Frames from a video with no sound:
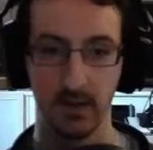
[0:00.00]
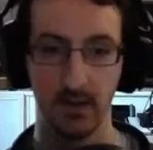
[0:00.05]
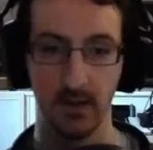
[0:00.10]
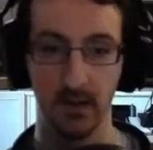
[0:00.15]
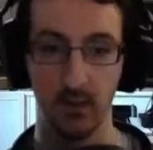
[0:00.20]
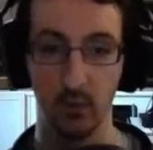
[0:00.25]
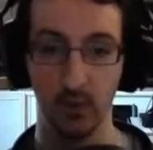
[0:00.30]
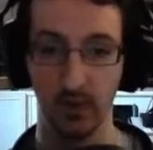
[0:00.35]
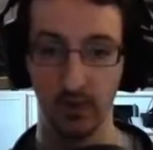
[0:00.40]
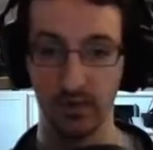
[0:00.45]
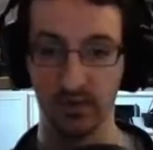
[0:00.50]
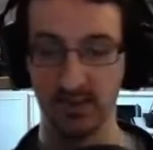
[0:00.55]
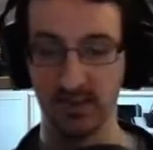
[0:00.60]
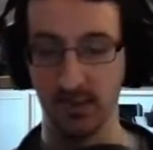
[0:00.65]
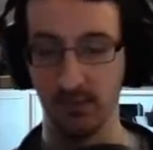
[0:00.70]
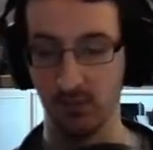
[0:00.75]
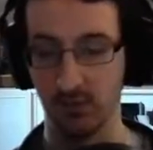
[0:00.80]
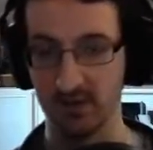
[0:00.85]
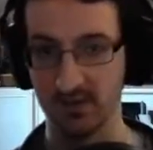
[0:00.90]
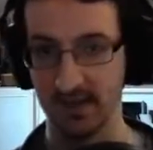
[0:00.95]
it will just
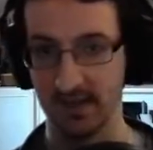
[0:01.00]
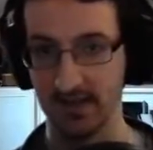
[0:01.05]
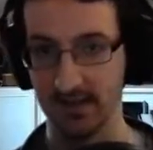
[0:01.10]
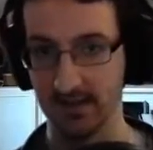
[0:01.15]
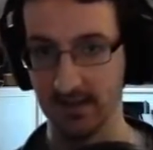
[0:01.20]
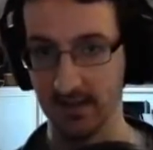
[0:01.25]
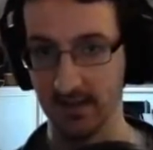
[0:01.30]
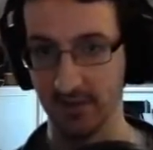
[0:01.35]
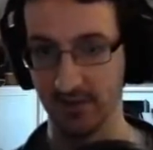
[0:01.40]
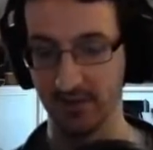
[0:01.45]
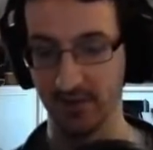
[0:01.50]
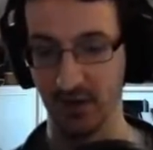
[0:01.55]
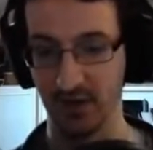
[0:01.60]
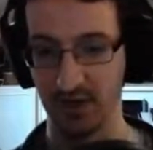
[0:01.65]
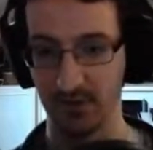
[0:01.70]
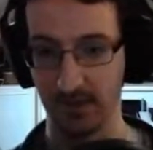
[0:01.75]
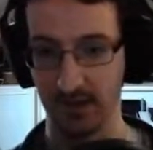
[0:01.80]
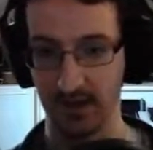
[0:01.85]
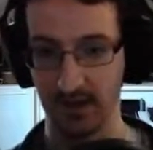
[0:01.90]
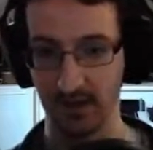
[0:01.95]
keep recycling the first
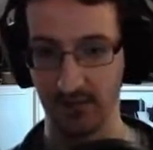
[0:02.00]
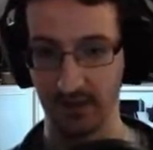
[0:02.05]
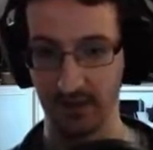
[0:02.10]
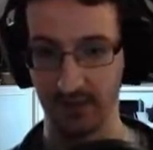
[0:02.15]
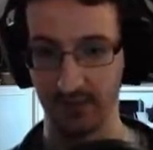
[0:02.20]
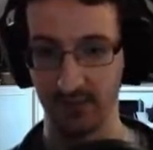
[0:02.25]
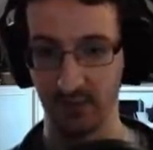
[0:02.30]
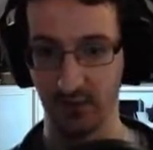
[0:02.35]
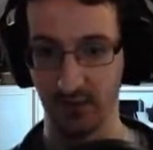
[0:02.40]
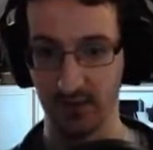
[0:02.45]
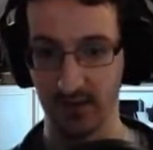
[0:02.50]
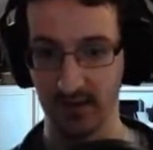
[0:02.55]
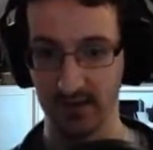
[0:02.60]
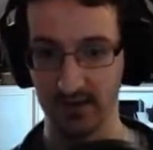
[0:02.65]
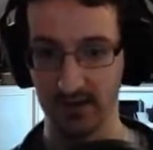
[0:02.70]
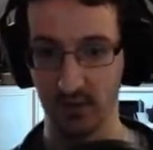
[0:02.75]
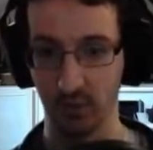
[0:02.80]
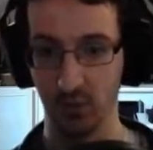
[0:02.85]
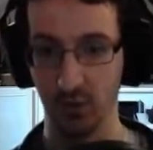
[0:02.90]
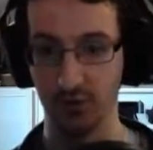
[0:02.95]
part of that Photon Art, and
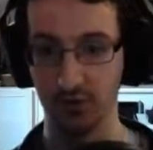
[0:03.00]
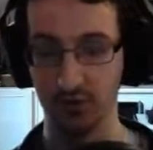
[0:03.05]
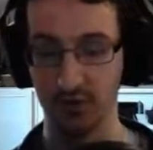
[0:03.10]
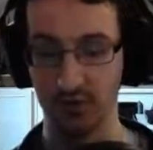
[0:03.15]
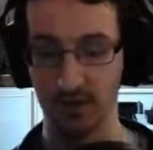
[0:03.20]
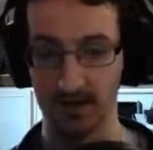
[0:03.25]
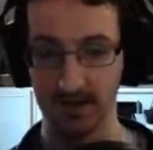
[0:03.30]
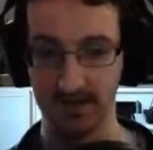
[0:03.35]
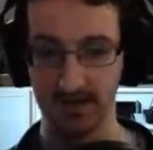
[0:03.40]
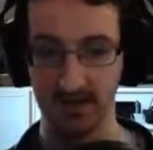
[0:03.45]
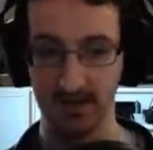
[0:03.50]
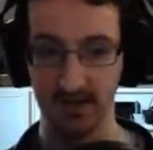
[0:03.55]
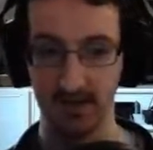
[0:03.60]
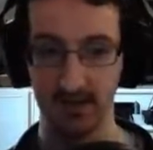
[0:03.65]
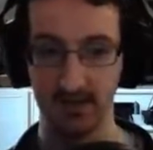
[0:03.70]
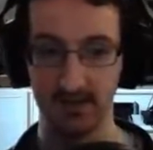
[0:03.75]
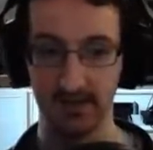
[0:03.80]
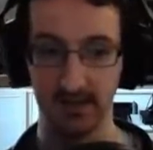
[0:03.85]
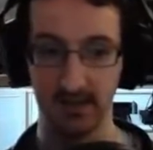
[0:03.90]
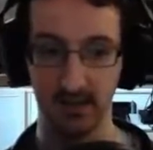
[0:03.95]
it won't do the last hit
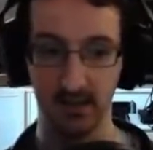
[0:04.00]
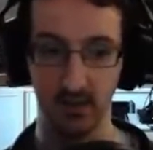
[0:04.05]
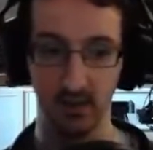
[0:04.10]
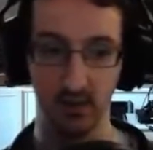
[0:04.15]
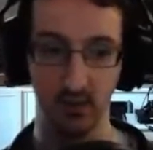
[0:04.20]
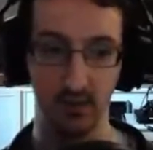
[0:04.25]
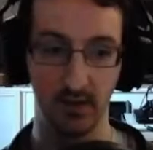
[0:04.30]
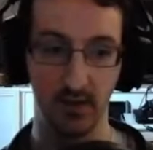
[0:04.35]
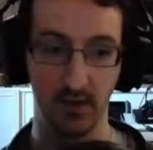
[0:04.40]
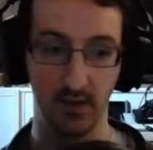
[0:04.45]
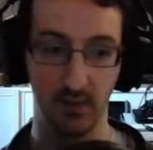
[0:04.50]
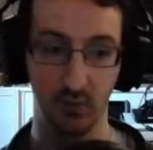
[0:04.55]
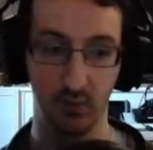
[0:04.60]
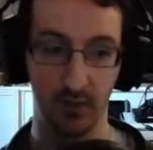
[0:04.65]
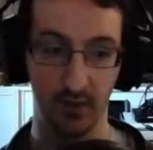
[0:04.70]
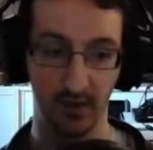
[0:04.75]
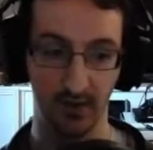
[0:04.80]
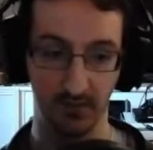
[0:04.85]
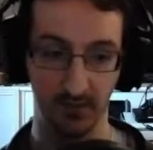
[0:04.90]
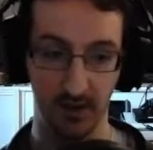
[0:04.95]
until you either run
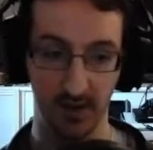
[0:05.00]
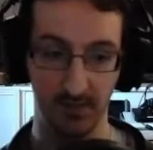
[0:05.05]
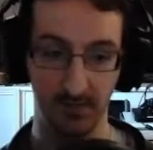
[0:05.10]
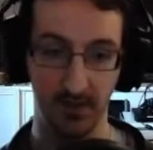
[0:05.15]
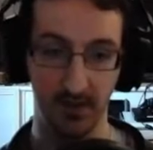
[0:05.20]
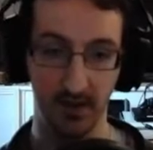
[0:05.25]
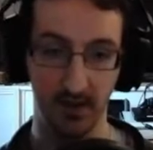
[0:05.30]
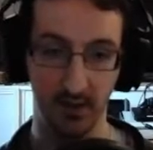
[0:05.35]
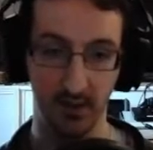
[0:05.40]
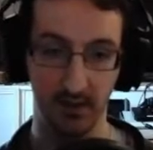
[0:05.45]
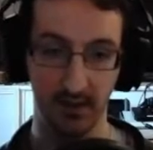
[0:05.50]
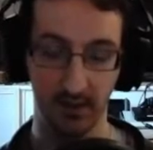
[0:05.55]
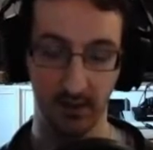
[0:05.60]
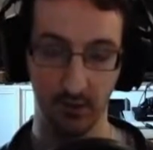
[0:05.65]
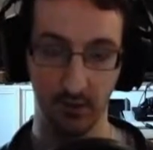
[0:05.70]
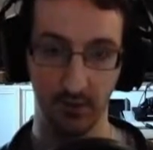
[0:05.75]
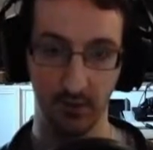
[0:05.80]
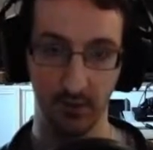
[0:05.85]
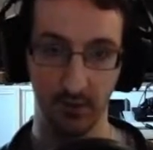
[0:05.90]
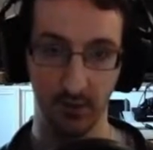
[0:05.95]
out of PP or let go
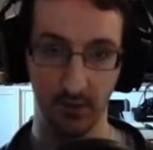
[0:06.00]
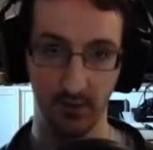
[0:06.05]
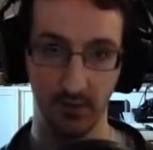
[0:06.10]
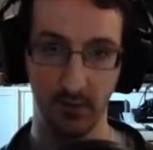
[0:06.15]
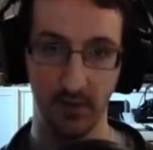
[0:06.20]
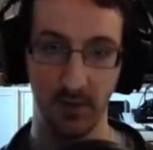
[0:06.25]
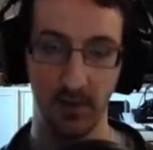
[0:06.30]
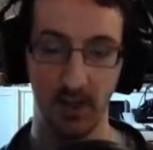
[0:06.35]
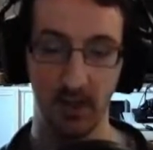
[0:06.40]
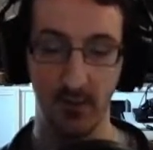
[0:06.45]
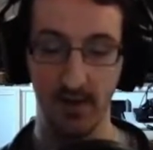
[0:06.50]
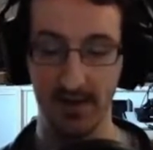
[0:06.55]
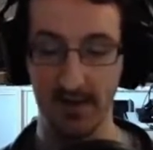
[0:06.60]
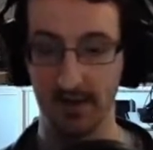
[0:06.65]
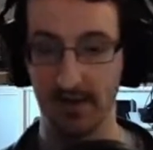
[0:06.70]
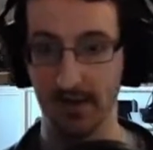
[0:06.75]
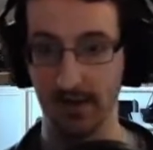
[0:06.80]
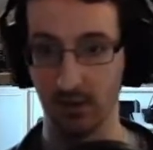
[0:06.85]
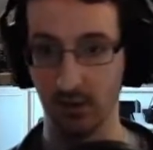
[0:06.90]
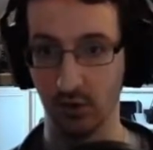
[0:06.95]
of the button. And when you
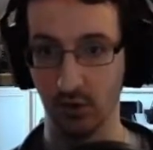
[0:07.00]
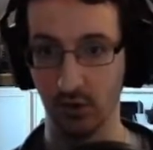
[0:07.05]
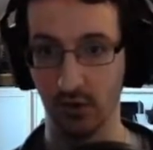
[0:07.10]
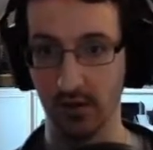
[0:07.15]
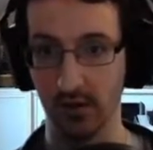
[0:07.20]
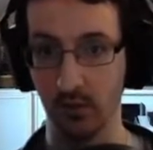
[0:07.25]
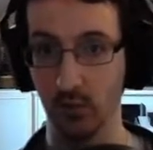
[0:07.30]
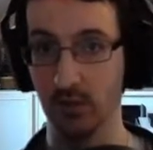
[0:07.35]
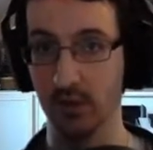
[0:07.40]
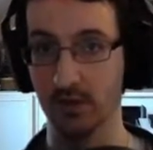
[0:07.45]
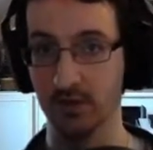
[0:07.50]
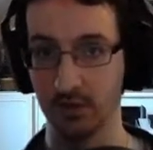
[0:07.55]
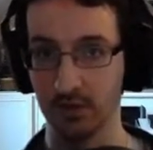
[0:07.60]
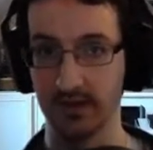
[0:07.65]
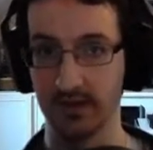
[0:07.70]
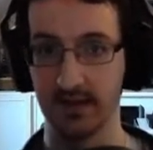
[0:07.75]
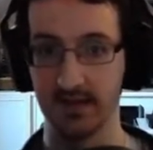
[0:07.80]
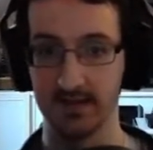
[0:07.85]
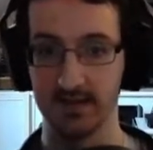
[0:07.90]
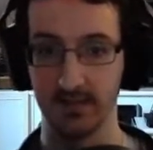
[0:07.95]
let go, it will do the
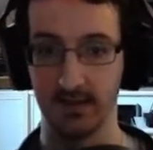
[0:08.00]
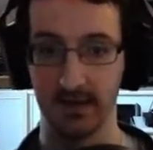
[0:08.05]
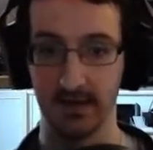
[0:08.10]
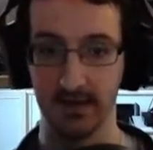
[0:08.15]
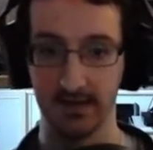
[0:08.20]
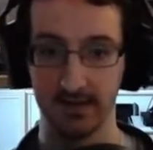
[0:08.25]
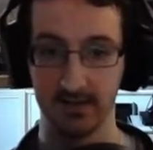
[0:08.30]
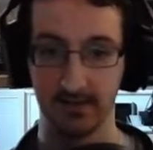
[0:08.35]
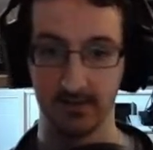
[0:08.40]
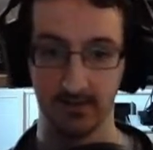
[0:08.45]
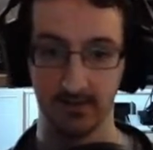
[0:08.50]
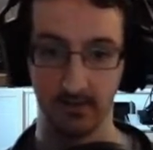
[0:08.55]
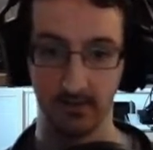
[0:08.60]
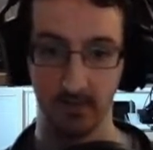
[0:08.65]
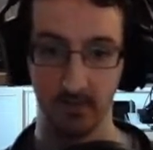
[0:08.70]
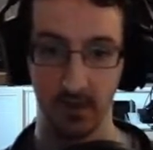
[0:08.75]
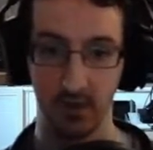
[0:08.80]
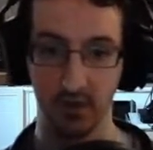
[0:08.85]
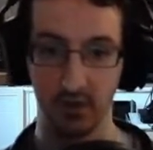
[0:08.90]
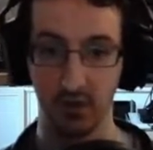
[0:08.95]
last part.
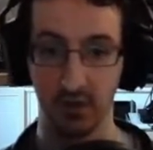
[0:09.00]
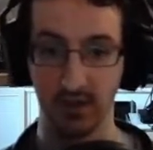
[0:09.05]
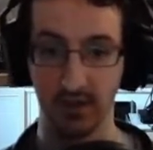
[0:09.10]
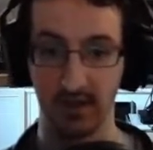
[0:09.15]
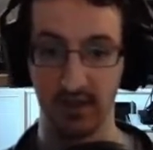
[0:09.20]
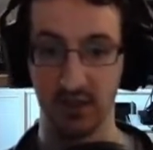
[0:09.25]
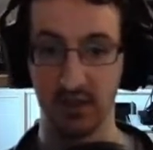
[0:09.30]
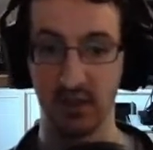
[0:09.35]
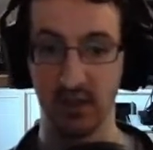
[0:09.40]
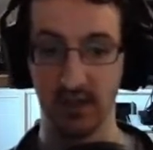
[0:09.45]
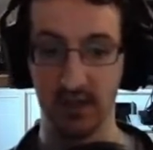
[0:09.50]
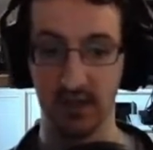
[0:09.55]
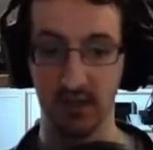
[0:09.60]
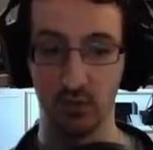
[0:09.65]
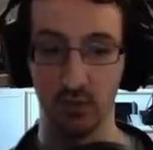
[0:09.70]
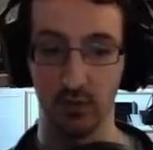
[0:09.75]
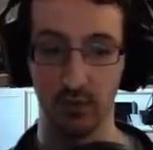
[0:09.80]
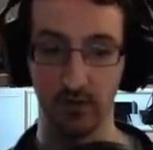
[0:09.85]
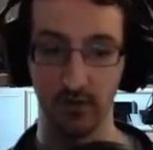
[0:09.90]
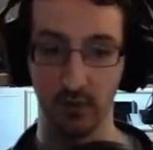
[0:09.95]
So you can chain it into
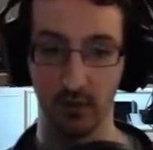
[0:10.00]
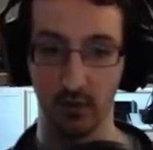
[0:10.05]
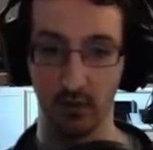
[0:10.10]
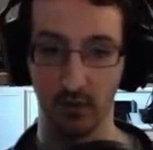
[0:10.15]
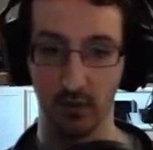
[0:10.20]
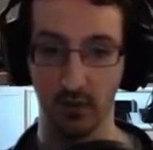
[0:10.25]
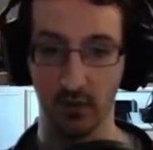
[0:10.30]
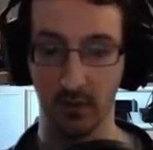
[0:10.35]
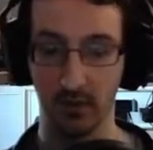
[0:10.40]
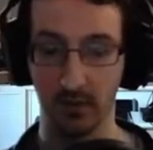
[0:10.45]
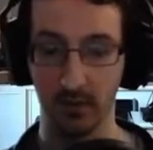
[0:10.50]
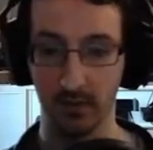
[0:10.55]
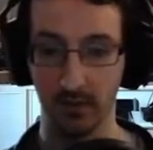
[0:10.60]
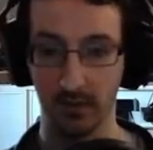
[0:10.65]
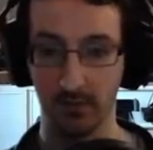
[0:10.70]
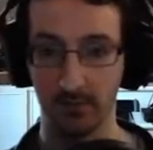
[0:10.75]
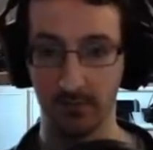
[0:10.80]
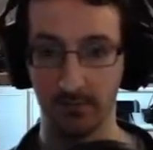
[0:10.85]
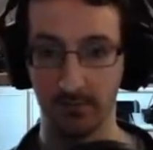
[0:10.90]
an even longer combo.